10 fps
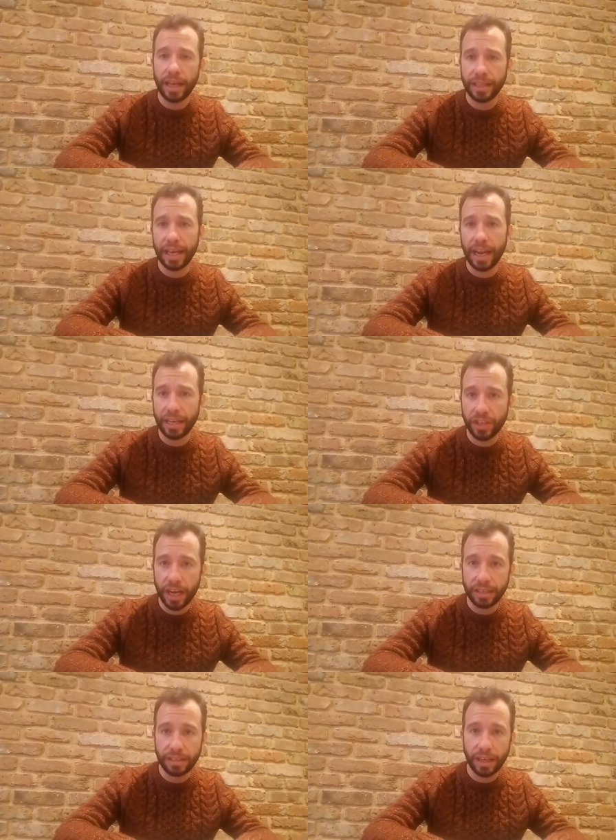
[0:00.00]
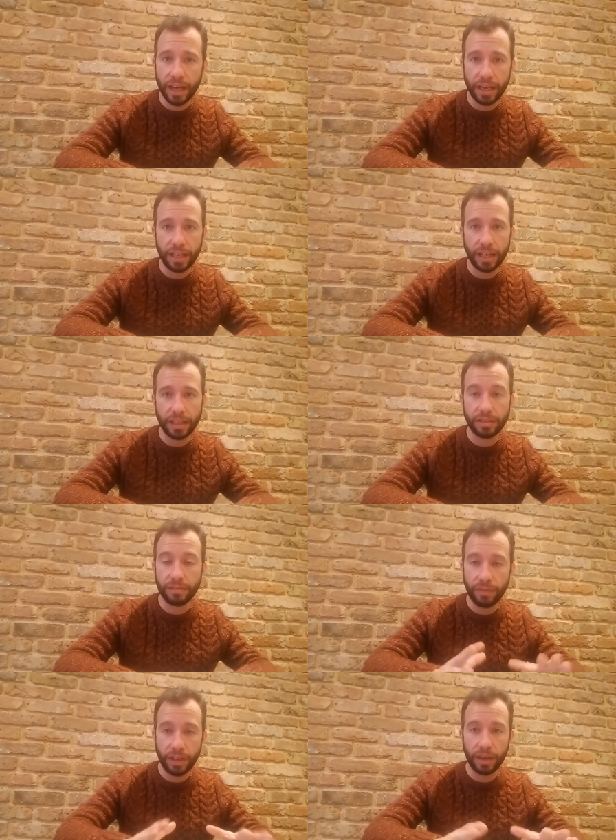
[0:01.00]
at the NHS, and uh, there's a
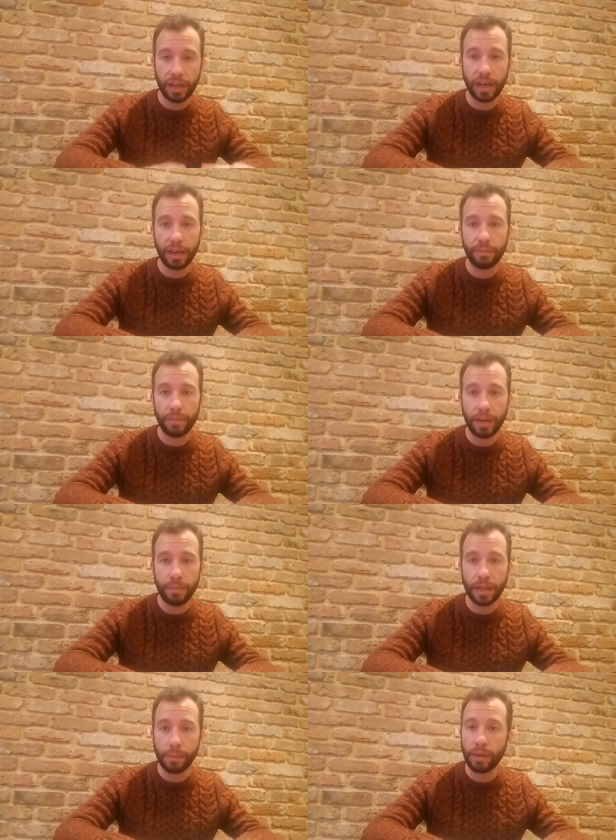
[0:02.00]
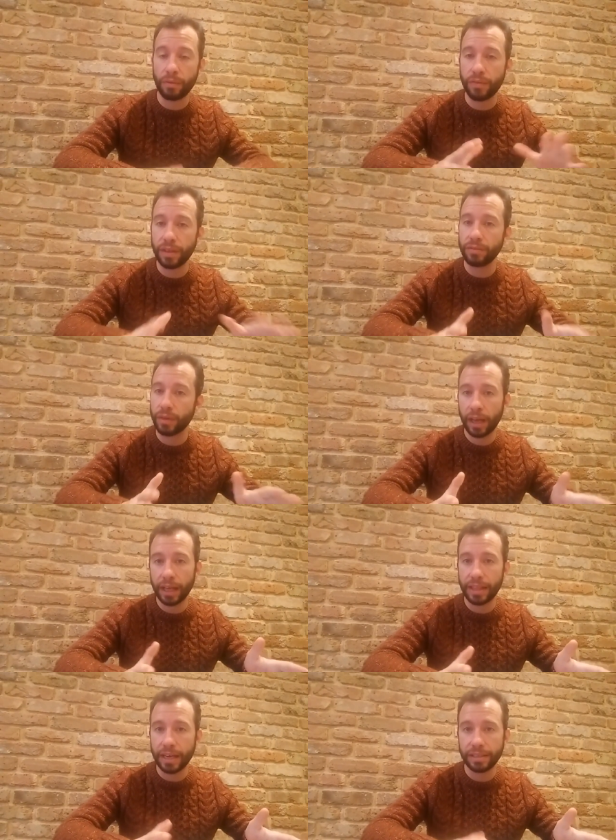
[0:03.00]
very um, limited amount of things you can
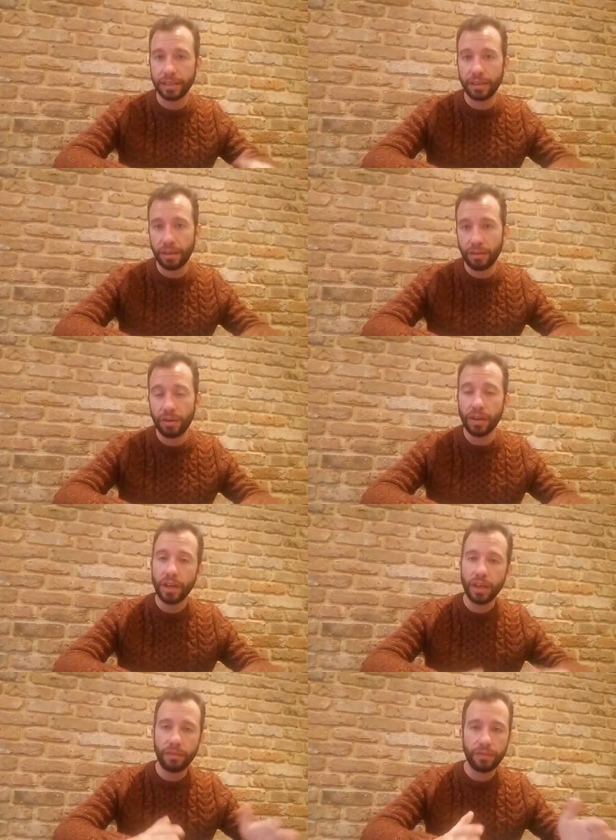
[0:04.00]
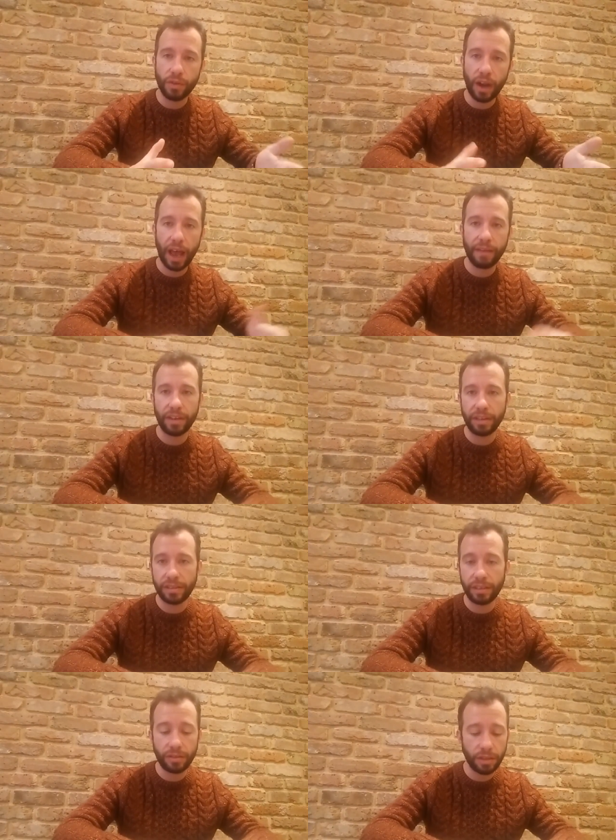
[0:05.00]
get tested here if you don't have any
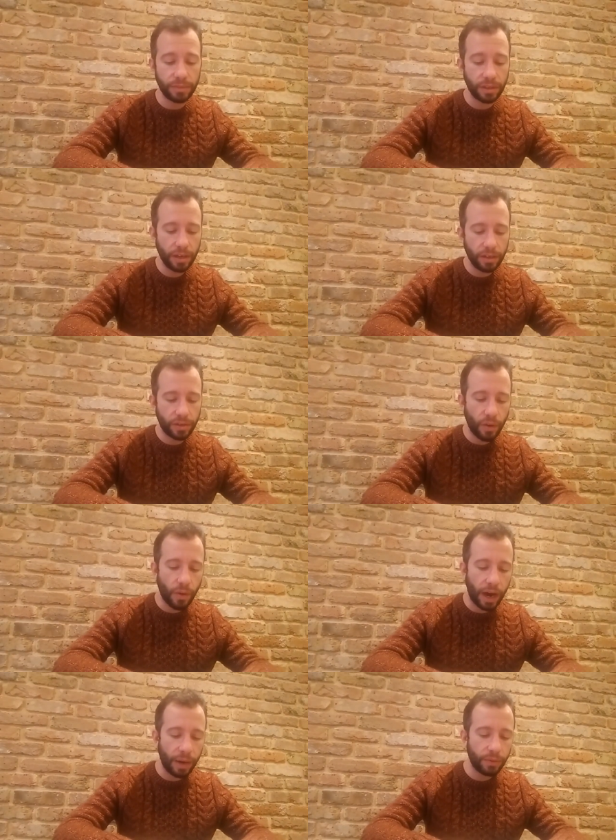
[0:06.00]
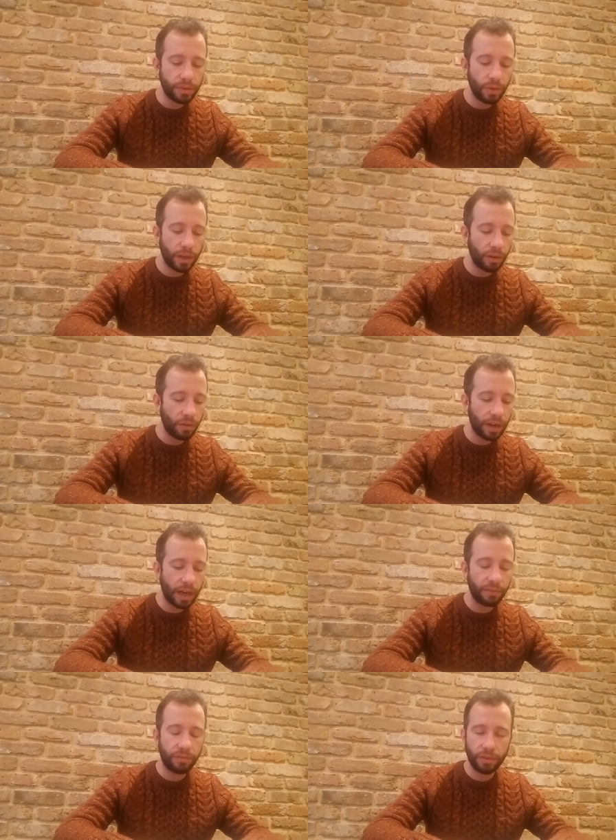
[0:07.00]
symptoms. So I was looking
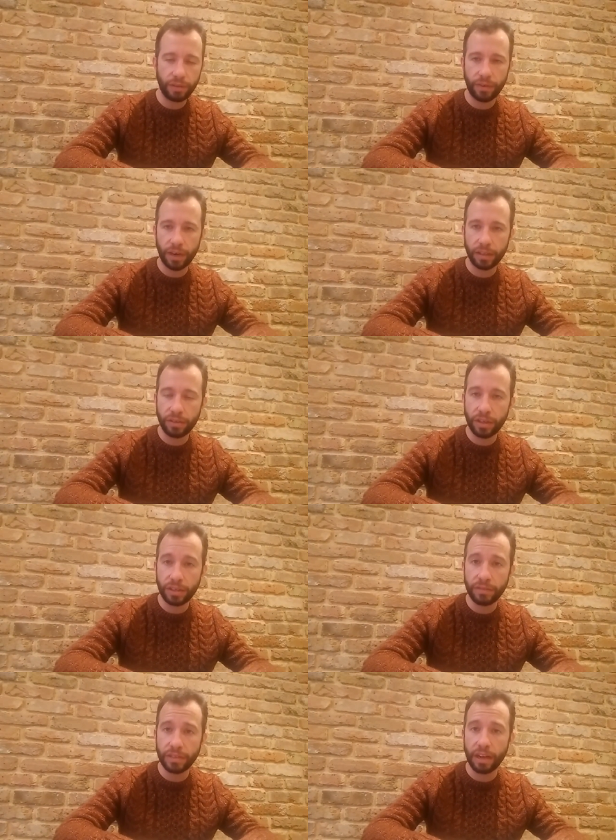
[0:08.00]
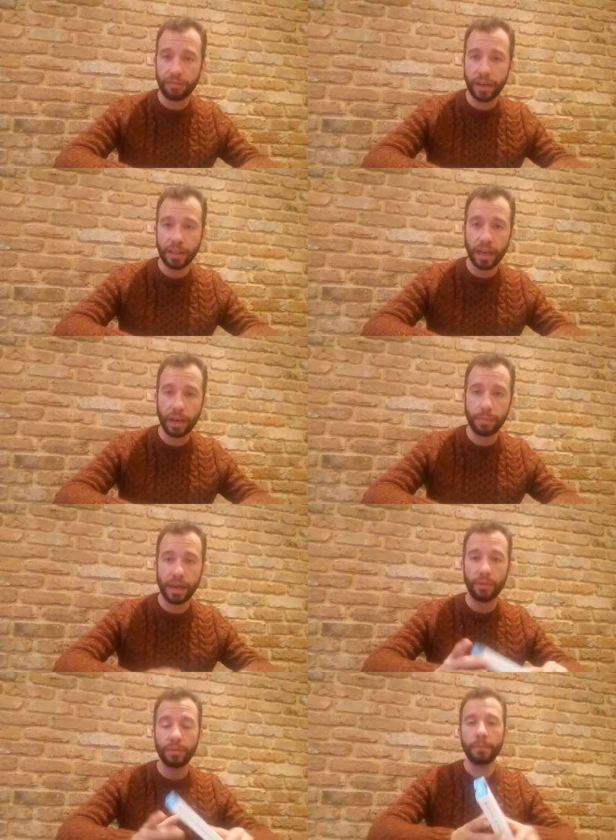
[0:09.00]
online for different alternatives, and I find out
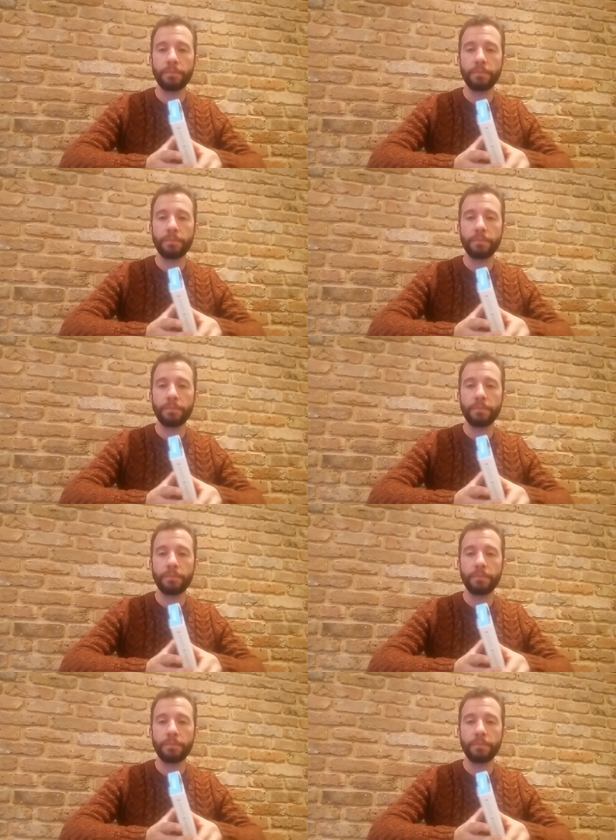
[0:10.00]
about